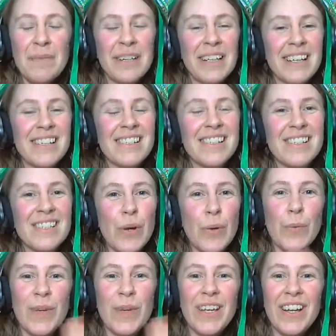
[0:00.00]
Because
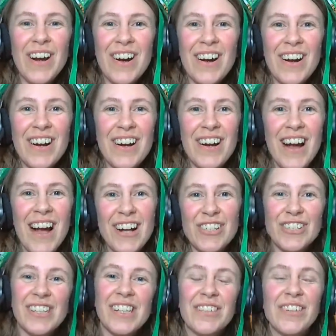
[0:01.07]
we are
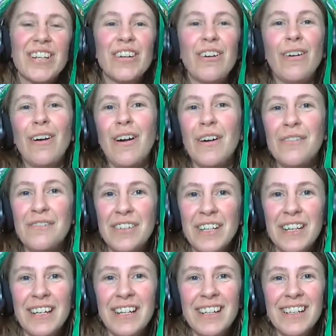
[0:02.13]
actually living in our
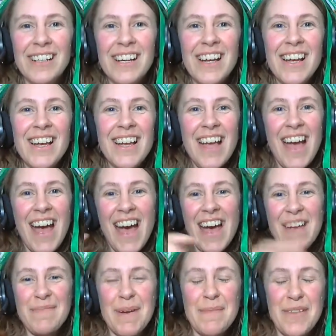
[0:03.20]
RV
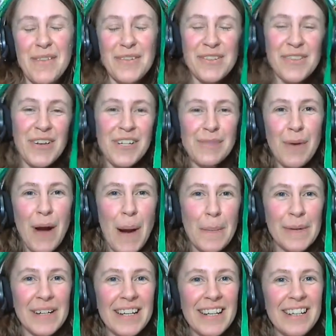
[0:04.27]
at my mother-in-law's
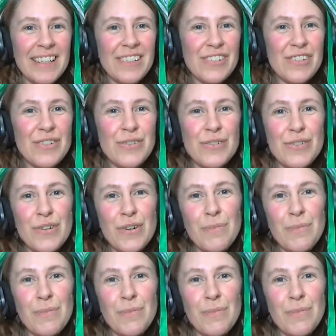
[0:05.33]
property to